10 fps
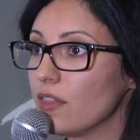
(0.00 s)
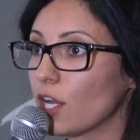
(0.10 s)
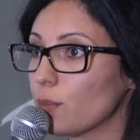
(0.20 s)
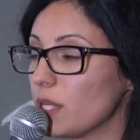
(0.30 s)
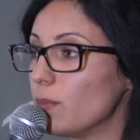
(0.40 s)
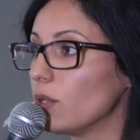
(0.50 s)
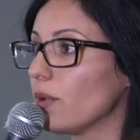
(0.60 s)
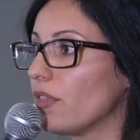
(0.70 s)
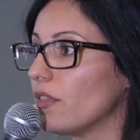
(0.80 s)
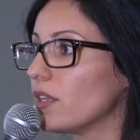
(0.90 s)
There are people
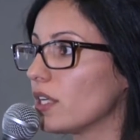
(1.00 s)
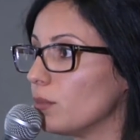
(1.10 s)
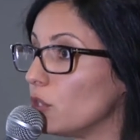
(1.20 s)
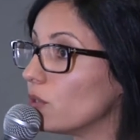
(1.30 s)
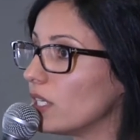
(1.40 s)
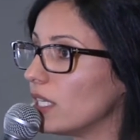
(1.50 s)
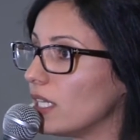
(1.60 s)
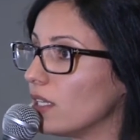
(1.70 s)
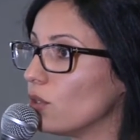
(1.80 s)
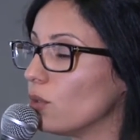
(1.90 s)
within the
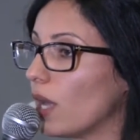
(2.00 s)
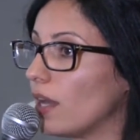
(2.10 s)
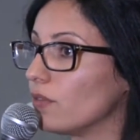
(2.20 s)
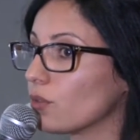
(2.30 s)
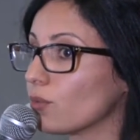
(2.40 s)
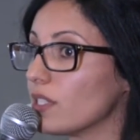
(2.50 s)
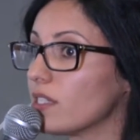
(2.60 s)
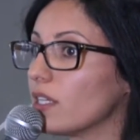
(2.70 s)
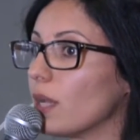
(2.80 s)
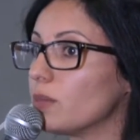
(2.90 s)
community who have
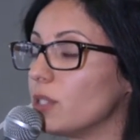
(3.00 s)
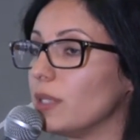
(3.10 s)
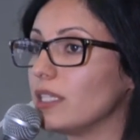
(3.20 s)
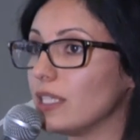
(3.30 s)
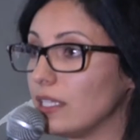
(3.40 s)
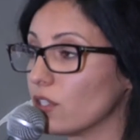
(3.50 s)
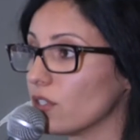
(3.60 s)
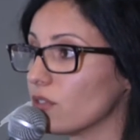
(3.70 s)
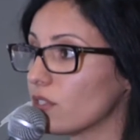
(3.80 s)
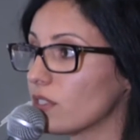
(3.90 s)
risen up to be
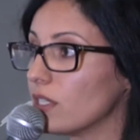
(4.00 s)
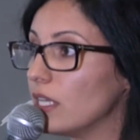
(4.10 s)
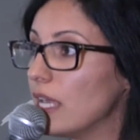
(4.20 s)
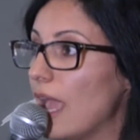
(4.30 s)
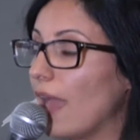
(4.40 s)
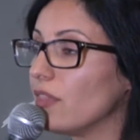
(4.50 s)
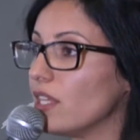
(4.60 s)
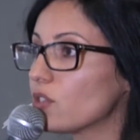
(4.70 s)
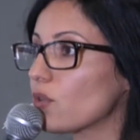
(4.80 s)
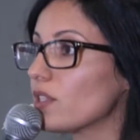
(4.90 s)
leaders, and
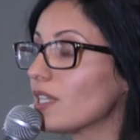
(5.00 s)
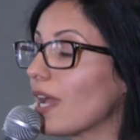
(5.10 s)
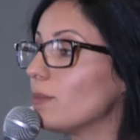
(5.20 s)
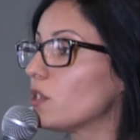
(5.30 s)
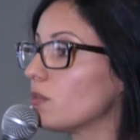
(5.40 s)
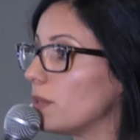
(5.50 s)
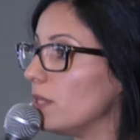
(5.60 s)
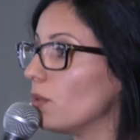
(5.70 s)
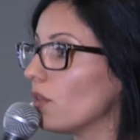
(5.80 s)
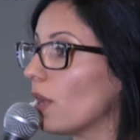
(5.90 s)
these are the types of
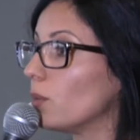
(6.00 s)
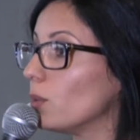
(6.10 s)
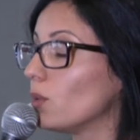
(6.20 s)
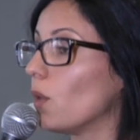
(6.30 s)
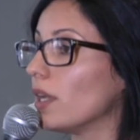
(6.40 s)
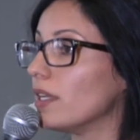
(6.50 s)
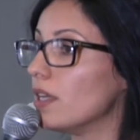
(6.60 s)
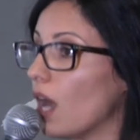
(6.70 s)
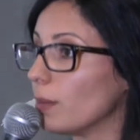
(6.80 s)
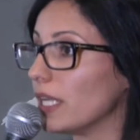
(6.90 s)
people that we would want to
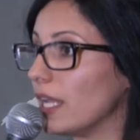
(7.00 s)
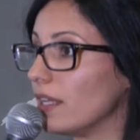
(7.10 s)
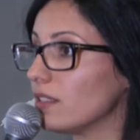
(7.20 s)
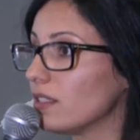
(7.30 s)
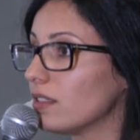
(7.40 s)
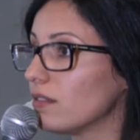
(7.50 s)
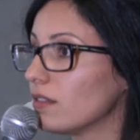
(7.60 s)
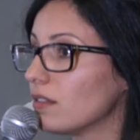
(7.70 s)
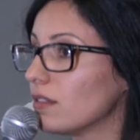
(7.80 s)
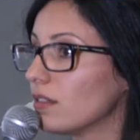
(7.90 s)
nominate
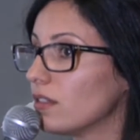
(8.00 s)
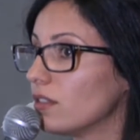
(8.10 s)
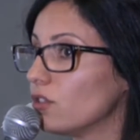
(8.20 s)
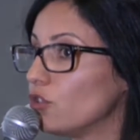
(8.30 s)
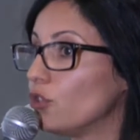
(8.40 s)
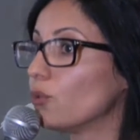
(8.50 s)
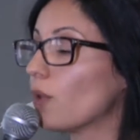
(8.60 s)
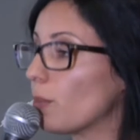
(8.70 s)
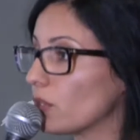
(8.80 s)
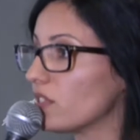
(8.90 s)
to
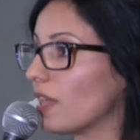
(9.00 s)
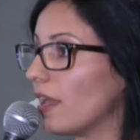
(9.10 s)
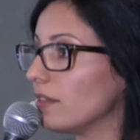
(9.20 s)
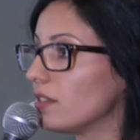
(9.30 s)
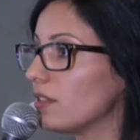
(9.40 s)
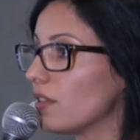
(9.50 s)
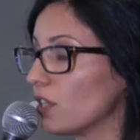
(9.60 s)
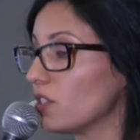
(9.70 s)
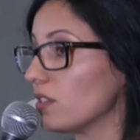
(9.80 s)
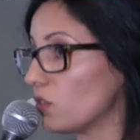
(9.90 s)
represent
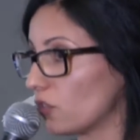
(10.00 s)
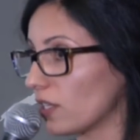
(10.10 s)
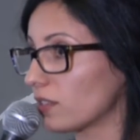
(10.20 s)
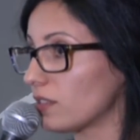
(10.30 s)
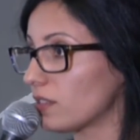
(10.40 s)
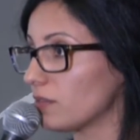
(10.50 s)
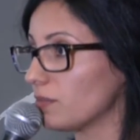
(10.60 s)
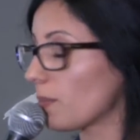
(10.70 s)
their districts.